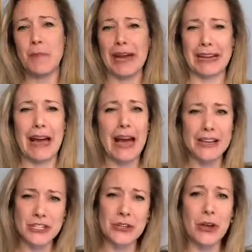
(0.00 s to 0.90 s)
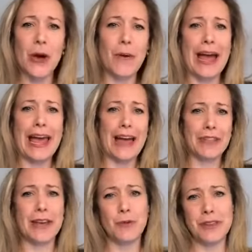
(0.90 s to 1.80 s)
my gosh, you know, I have
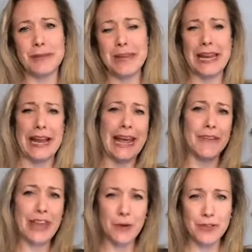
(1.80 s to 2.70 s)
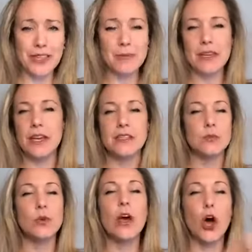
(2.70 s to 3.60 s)
that within me and I have that within me,
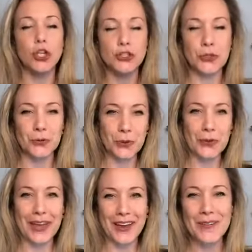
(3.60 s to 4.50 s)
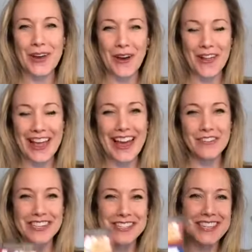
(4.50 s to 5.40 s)
yes, we all do, okay? We all
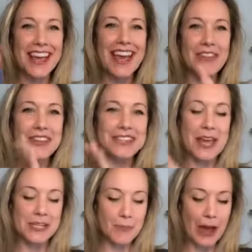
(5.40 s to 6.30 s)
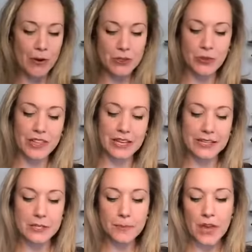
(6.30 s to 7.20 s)
have these, these exPowers within
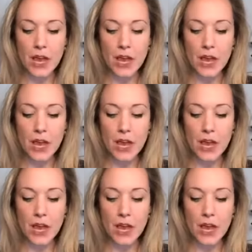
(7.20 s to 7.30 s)
us.